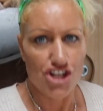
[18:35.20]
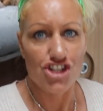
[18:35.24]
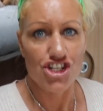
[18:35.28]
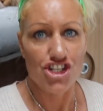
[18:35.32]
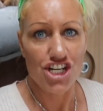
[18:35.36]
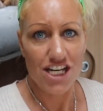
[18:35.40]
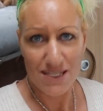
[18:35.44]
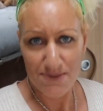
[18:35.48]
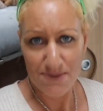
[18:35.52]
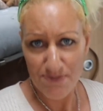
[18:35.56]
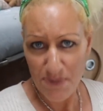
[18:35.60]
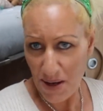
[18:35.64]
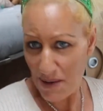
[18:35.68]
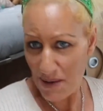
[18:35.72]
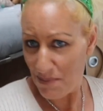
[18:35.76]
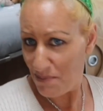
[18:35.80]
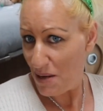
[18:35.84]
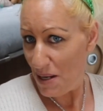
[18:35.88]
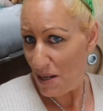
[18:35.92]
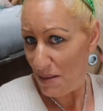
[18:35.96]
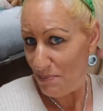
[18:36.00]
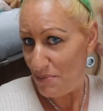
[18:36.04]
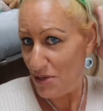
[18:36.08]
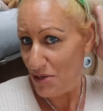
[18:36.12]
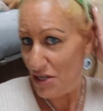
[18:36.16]
Just put
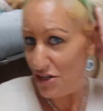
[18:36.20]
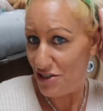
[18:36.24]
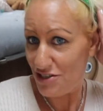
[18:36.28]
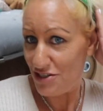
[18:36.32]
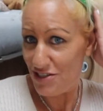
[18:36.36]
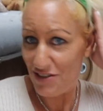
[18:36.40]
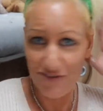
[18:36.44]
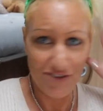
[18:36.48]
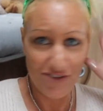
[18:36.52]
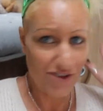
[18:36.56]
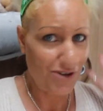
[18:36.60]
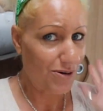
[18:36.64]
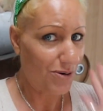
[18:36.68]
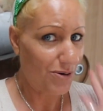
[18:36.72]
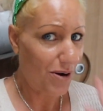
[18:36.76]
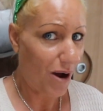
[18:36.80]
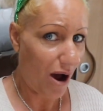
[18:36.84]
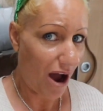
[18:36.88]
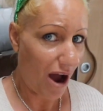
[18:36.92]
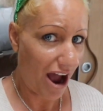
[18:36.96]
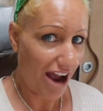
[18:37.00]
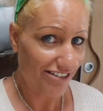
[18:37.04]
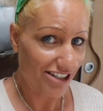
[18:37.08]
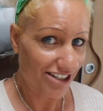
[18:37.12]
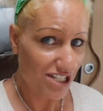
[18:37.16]
my beautiful
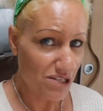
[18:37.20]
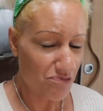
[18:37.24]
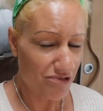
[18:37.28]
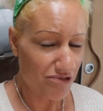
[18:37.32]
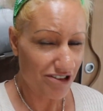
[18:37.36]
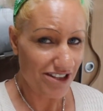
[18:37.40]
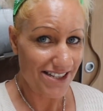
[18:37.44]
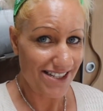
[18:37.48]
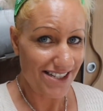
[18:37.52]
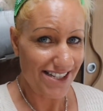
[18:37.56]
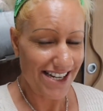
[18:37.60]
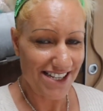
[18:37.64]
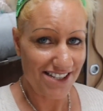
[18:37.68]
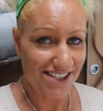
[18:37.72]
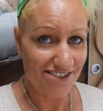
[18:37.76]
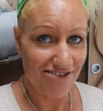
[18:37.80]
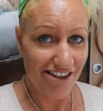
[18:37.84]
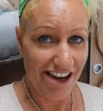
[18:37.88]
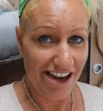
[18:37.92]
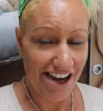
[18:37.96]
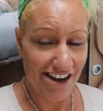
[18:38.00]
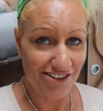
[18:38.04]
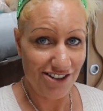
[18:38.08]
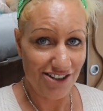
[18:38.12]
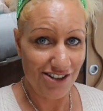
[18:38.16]
Irish princess
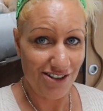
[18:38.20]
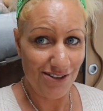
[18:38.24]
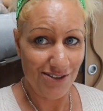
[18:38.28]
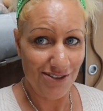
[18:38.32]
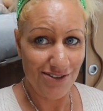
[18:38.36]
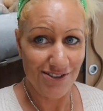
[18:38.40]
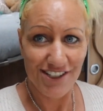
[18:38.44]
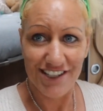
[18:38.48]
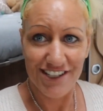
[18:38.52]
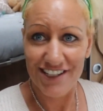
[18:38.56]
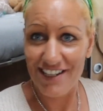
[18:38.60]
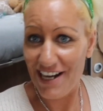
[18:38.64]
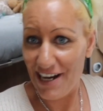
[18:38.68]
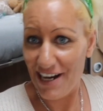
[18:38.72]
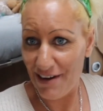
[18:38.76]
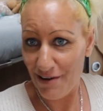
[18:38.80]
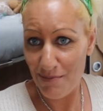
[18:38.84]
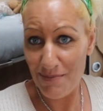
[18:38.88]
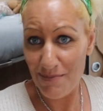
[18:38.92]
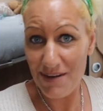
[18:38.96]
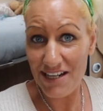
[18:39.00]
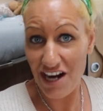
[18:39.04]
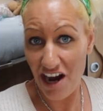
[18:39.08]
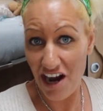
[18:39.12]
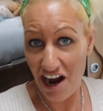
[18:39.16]
crown on. You know, I'm
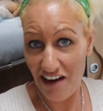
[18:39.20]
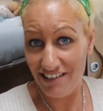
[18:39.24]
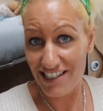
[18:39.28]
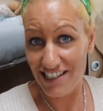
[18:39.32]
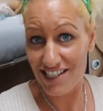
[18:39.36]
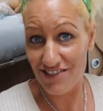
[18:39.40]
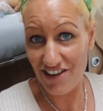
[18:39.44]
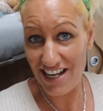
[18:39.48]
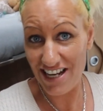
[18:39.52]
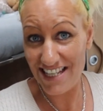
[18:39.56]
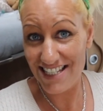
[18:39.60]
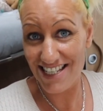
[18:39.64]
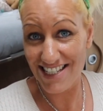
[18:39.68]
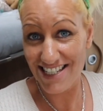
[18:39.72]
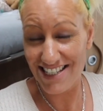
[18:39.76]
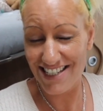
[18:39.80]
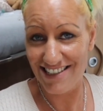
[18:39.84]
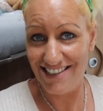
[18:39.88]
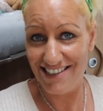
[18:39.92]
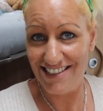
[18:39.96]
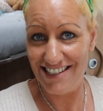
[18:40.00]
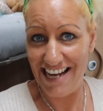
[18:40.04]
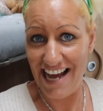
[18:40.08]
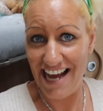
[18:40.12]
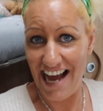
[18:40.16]
an Irish
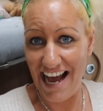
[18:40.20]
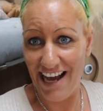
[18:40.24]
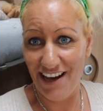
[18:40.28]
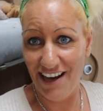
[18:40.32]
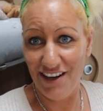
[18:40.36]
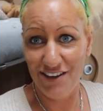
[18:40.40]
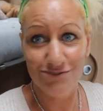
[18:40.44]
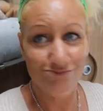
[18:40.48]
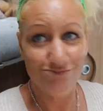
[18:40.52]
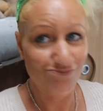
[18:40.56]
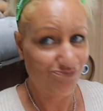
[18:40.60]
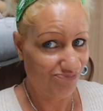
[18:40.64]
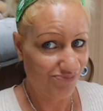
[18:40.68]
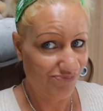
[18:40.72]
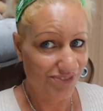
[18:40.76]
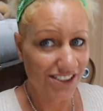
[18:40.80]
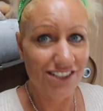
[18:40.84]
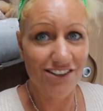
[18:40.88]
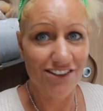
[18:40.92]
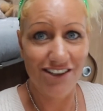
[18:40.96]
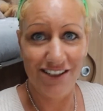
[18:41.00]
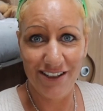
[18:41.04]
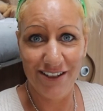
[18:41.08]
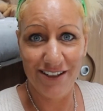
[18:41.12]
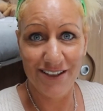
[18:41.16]
resident now.
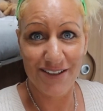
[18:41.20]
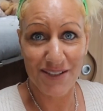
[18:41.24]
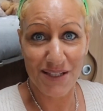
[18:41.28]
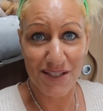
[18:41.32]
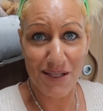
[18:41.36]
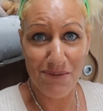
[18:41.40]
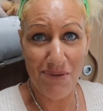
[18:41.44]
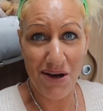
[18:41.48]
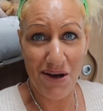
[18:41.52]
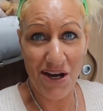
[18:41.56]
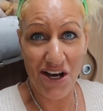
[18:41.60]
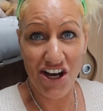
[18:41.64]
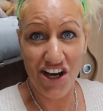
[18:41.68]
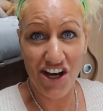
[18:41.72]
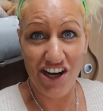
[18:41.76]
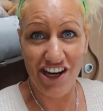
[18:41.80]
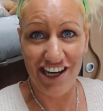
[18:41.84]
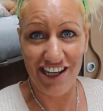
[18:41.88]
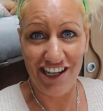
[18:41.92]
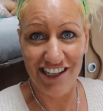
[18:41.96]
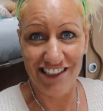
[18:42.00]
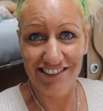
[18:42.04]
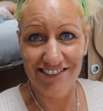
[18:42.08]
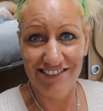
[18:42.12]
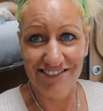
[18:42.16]
Gotta look the
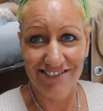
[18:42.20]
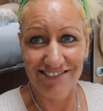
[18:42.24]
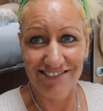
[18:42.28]
part.